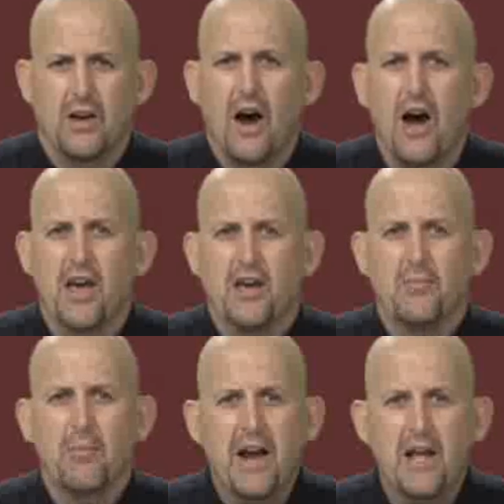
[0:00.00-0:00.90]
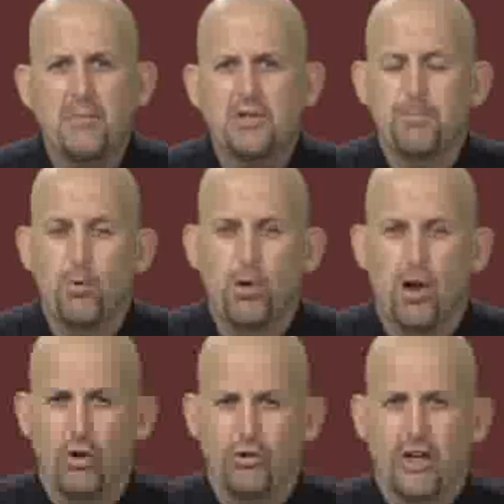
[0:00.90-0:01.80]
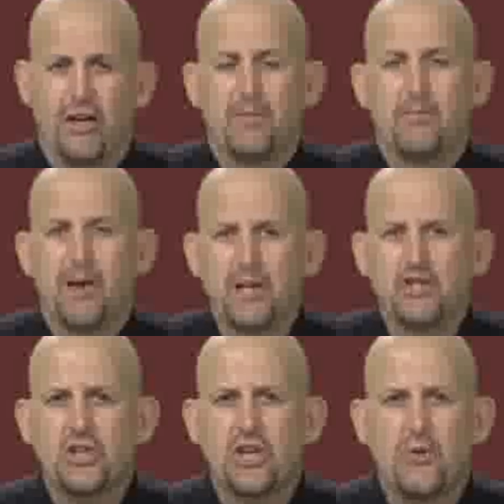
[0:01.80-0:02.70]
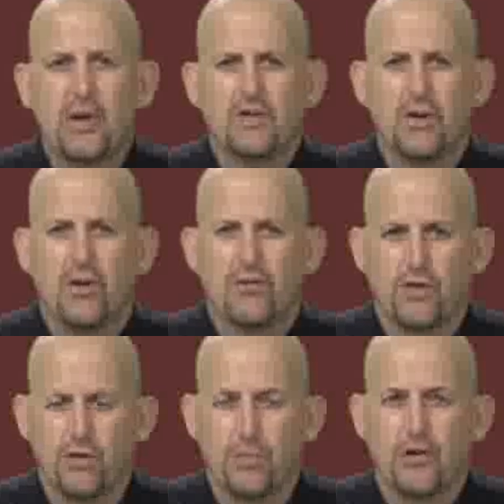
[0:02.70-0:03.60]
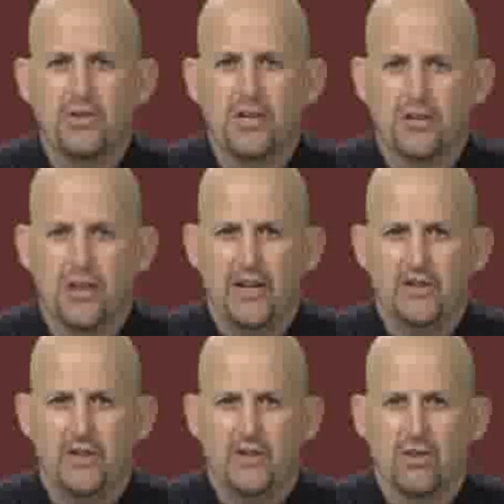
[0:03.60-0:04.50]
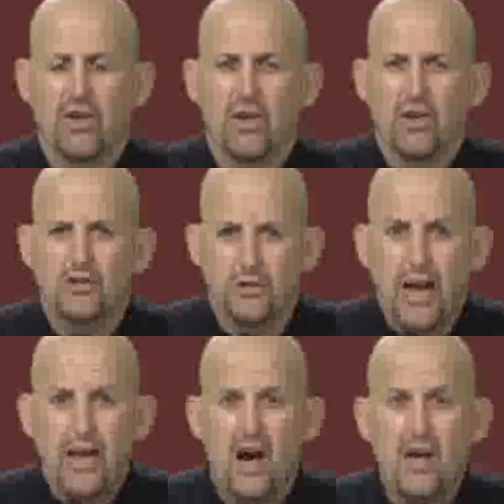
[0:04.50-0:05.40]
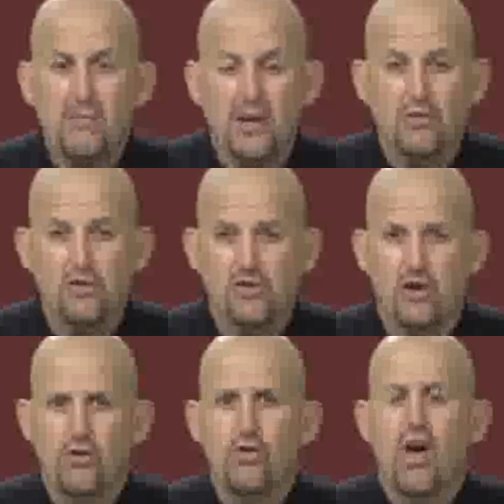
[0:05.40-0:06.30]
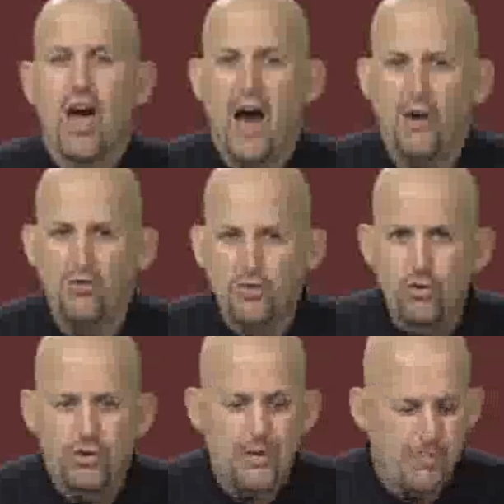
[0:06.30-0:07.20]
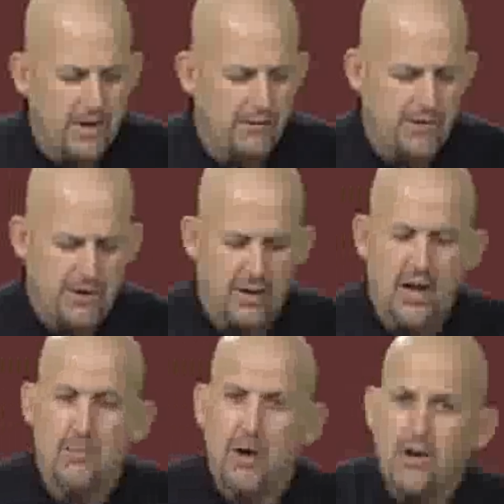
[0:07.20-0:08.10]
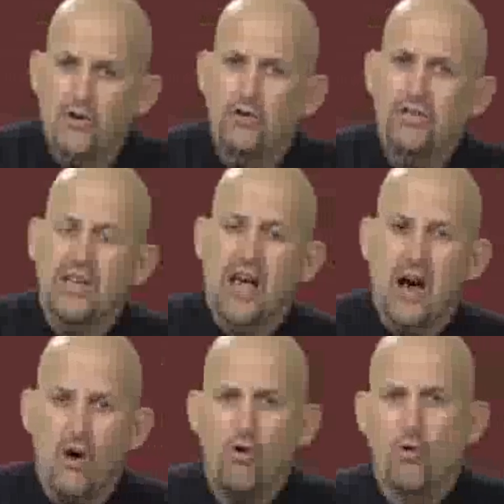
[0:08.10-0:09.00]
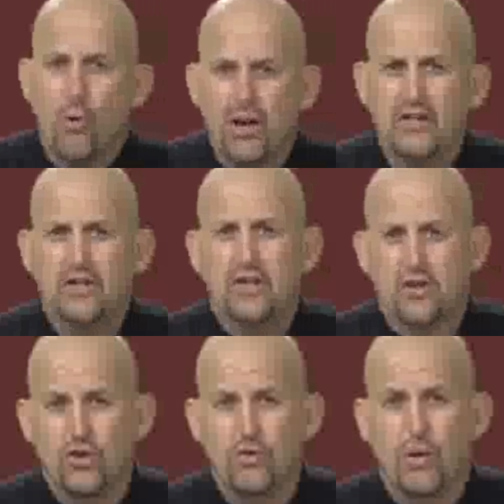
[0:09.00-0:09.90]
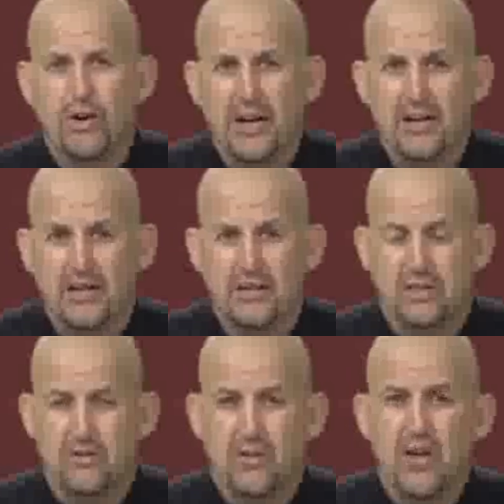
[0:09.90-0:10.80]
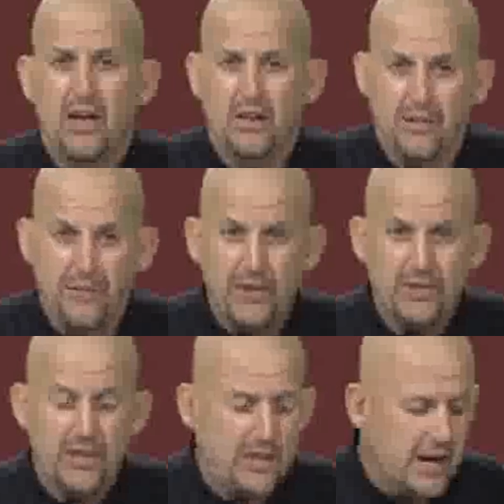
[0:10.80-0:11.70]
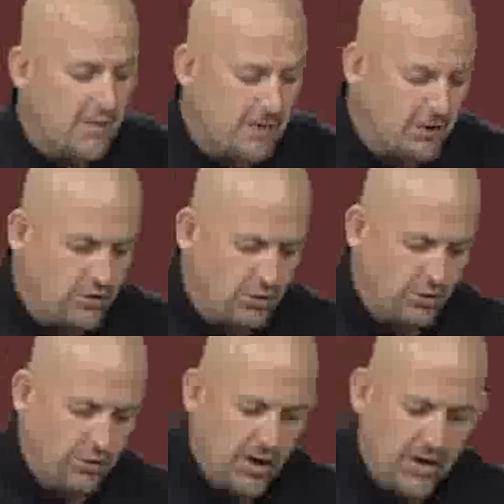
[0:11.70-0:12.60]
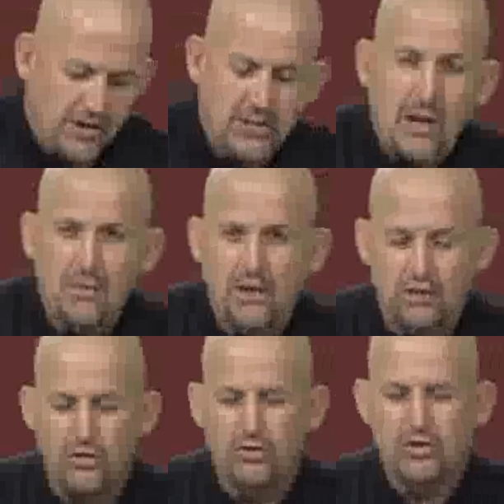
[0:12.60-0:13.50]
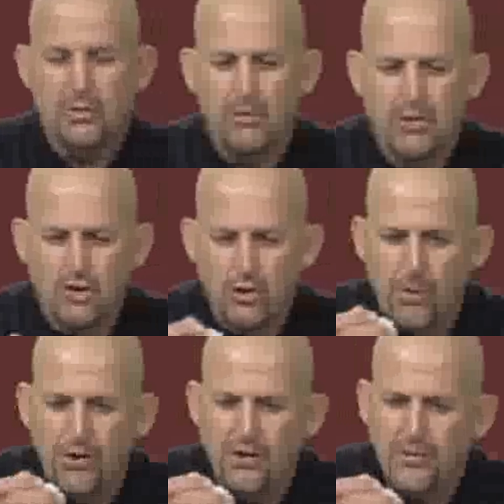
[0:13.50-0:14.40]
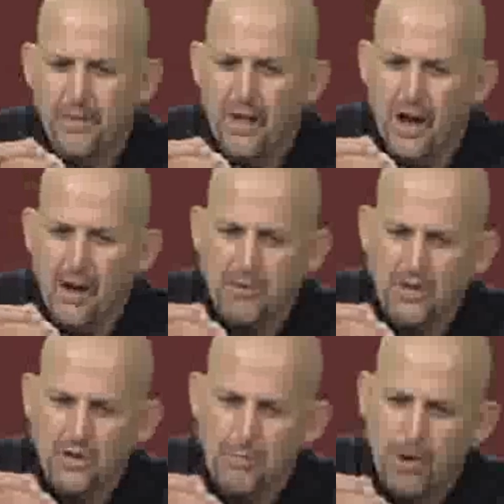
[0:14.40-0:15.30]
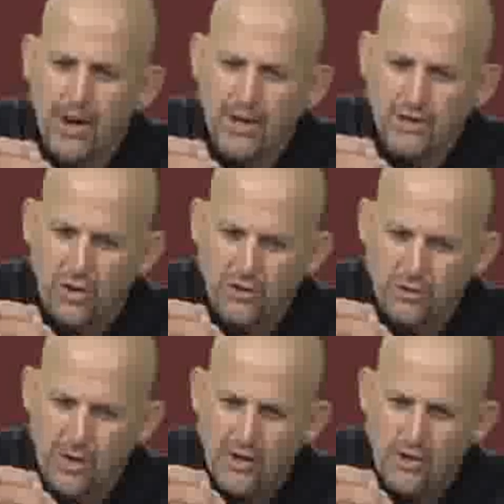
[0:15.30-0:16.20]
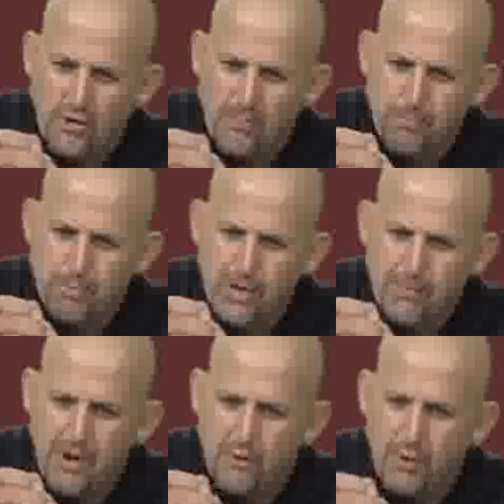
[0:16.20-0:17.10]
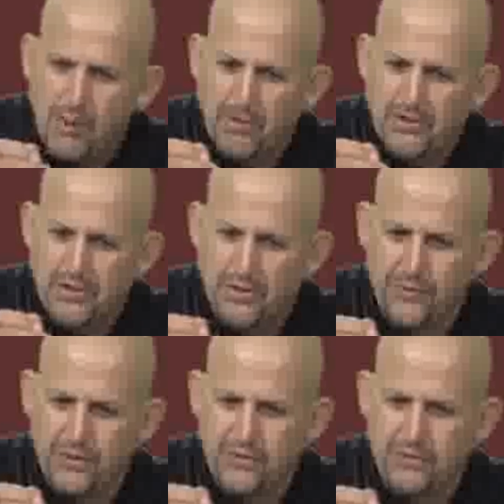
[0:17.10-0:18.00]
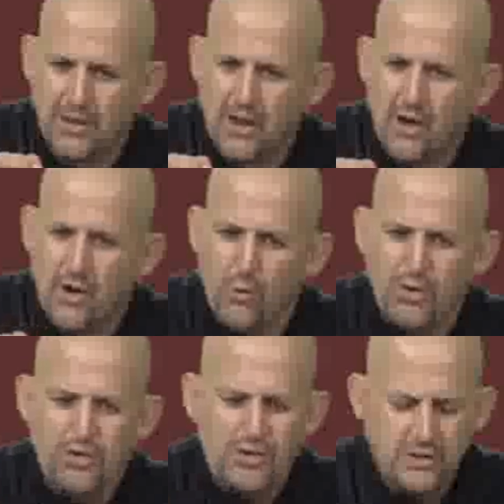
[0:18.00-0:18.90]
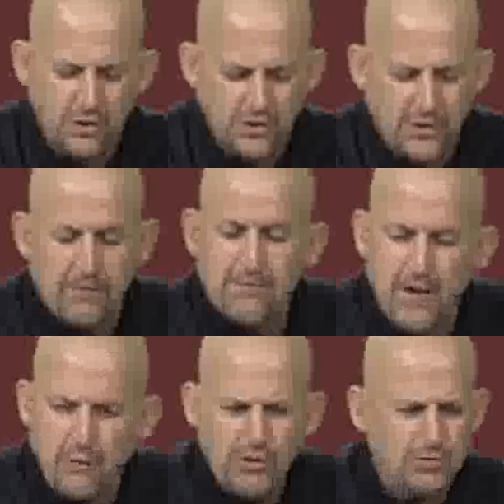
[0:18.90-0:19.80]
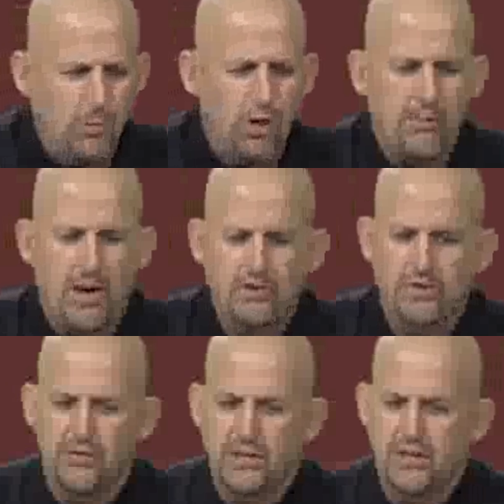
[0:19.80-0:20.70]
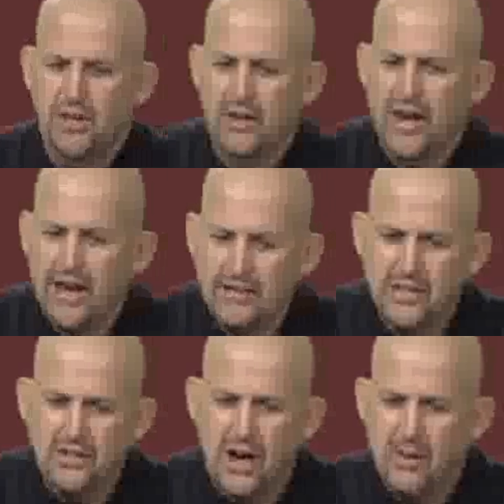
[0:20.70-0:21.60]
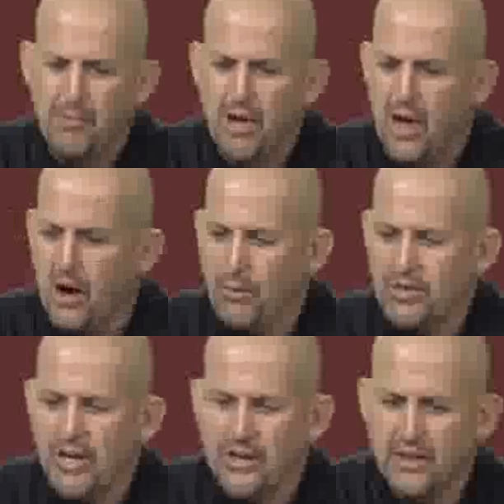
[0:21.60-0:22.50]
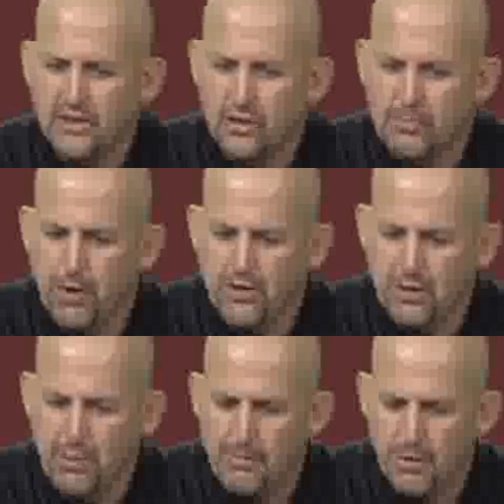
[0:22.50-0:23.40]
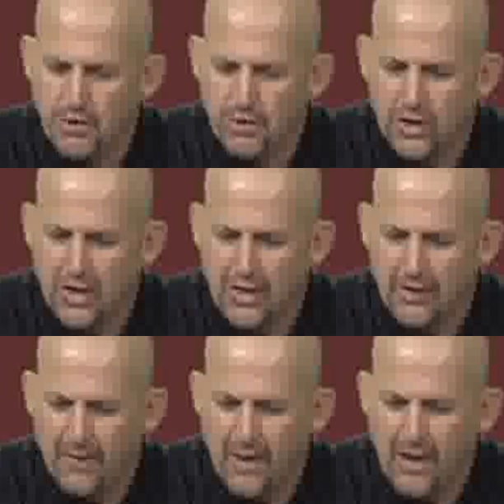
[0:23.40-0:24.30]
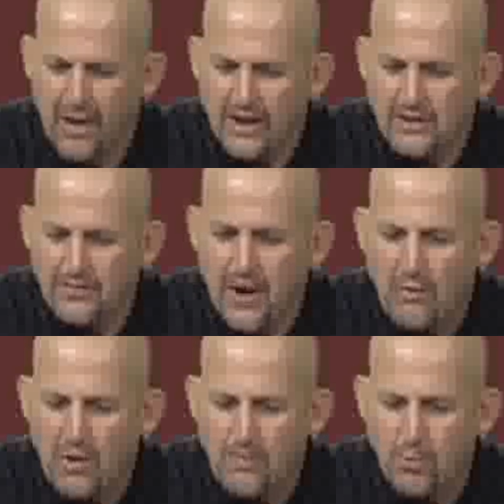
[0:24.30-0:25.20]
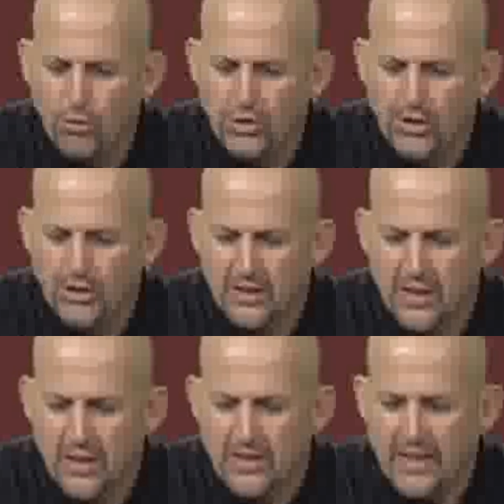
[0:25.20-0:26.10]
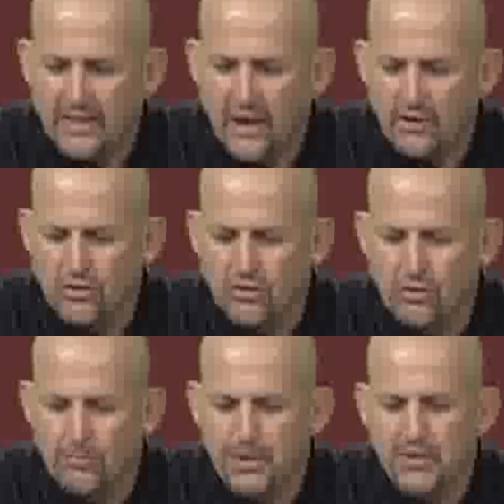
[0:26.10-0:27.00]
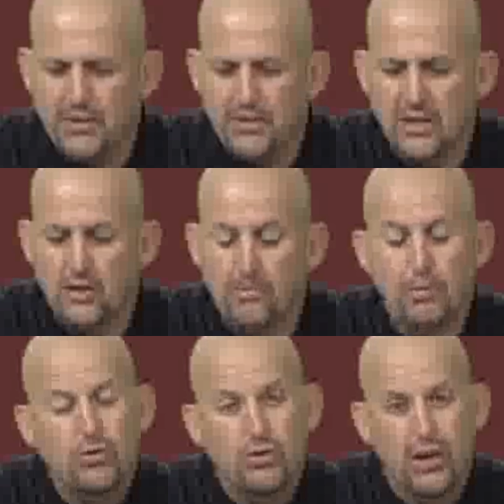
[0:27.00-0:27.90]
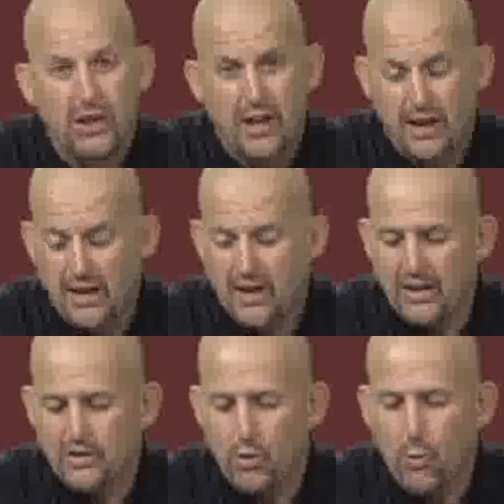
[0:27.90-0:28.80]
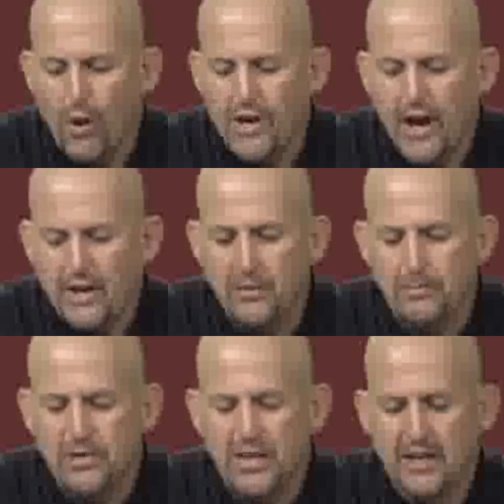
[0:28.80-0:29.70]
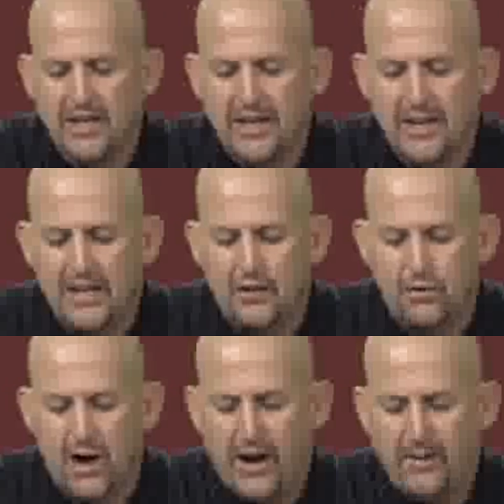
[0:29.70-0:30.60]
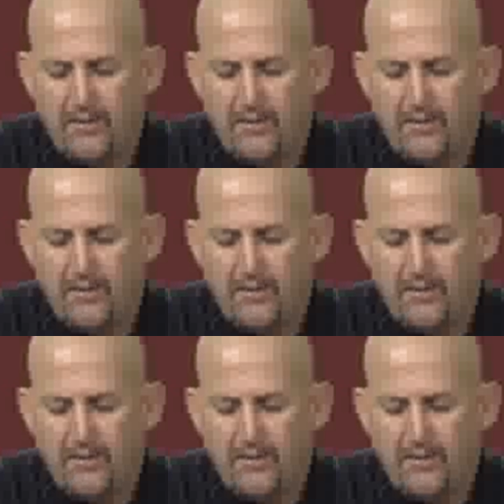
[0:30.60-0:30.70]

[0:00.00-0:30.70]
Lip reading: Hi, my name is Paul Holder, Managing Director of Q-Bond International. Today I'm going to show you how you can benefit by using our quality Q-Bond adhesive. The first thing that I'm going to do is I'm going to use some of the Q-Bond. I'm going to apply it onto a neoprene rubber surface. We just use a very small amount of it at a time, and we take these two parts and we put it together. It's very important that those two pieces that you put together is 100% clean and dry.